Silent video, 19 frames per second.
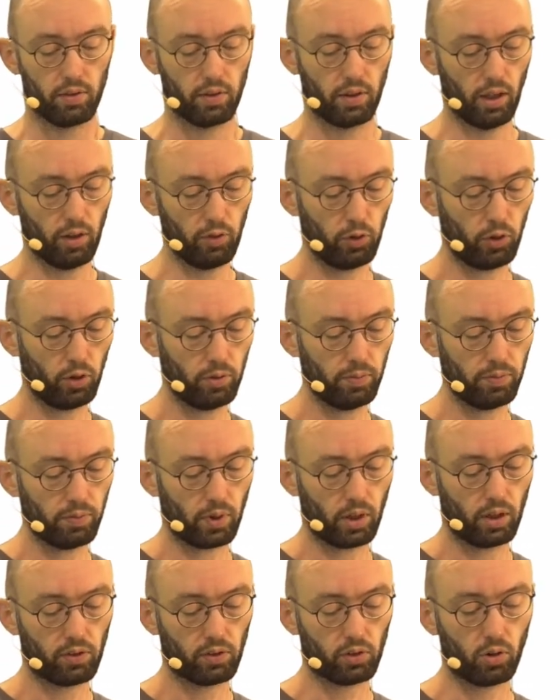Therefore,
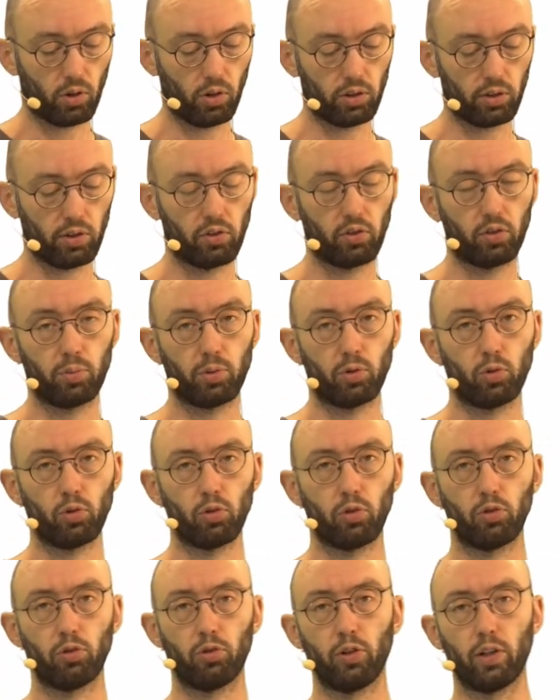it's called
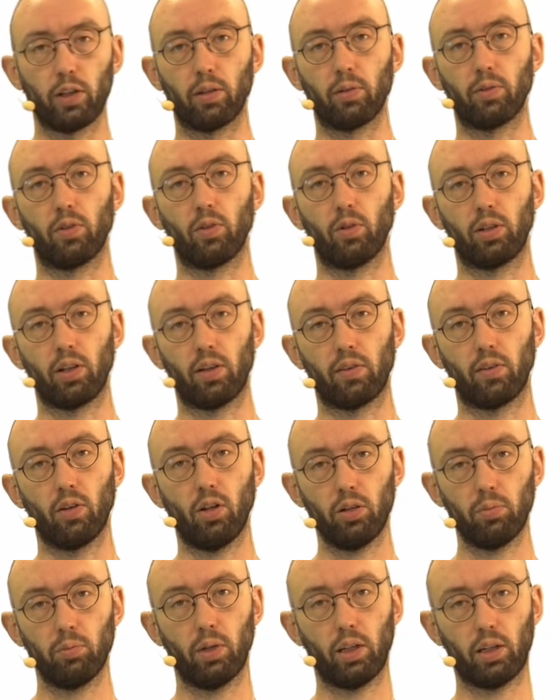distribution-free. So it does
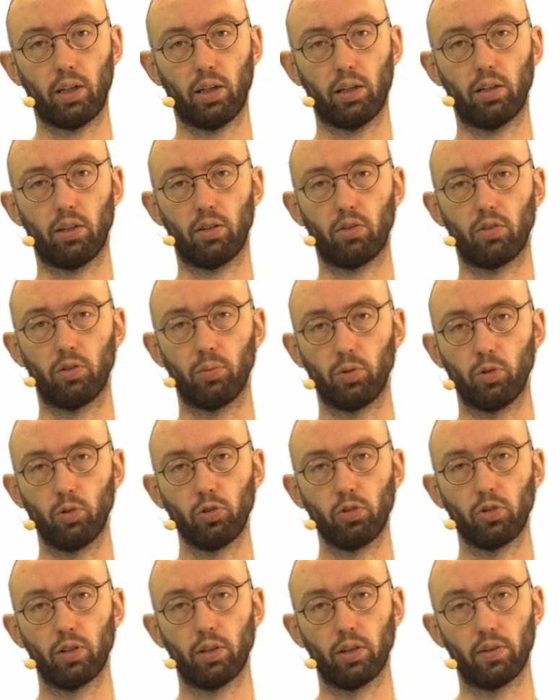not make any
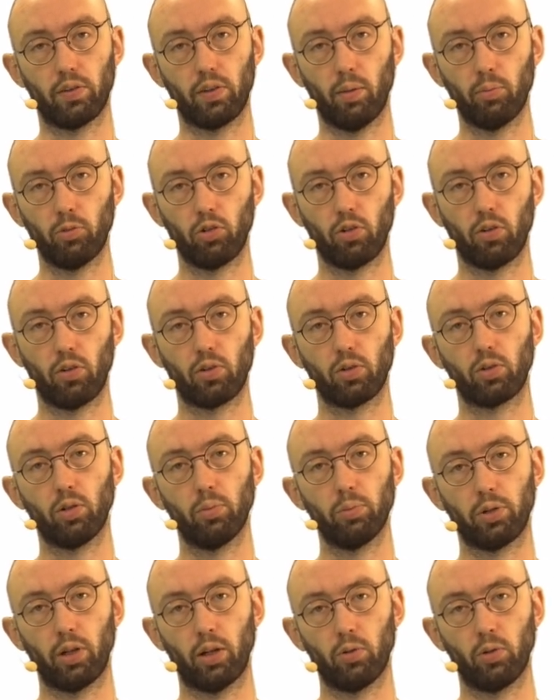distributional assumptions to
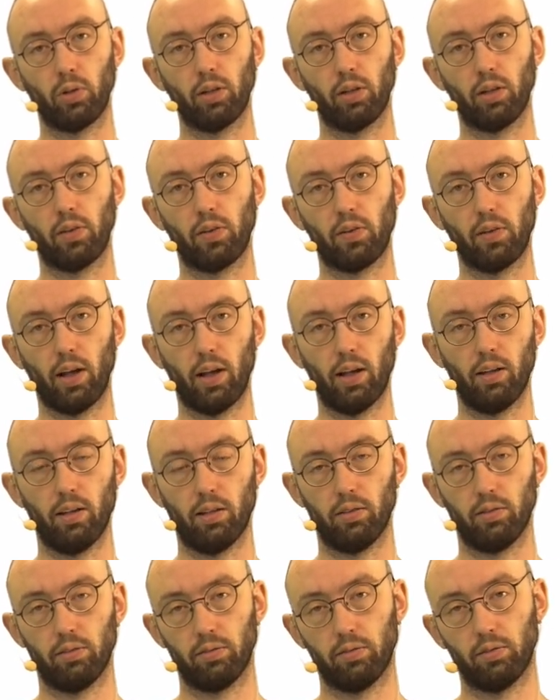compute its null
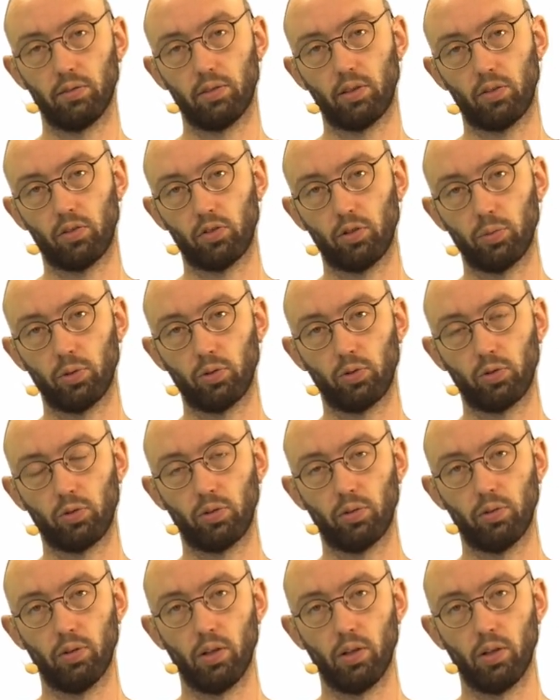distribution.